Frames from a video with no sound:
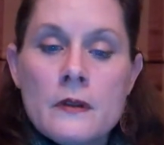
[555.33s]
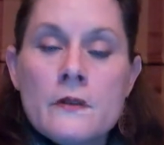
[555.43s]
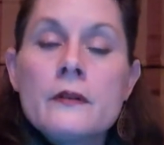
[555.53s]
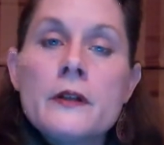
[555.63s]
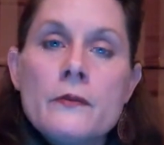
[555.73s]

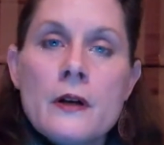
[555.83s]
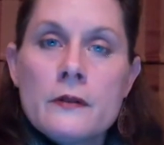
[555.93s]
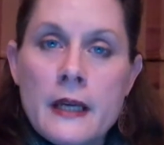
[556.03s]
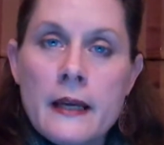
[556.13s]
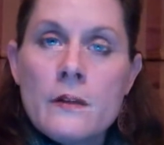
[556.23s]
literally
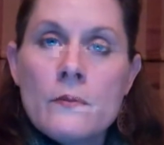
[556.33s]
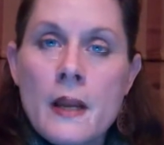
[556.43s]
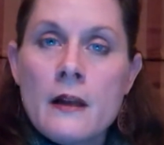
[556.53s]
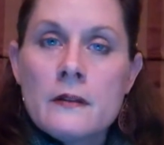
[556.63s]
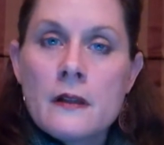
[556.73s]
rotate
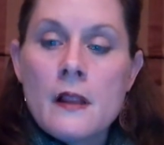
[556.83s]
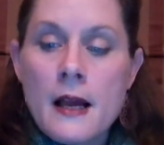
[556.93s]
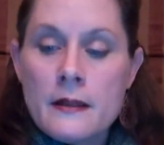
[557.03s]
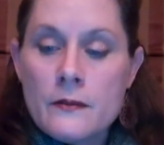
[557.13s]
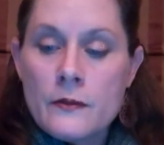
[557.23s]
around the
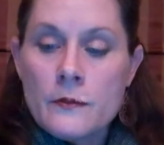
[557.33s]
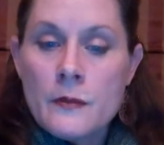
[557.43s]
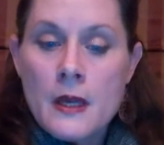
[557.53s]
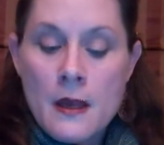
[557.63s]
classroom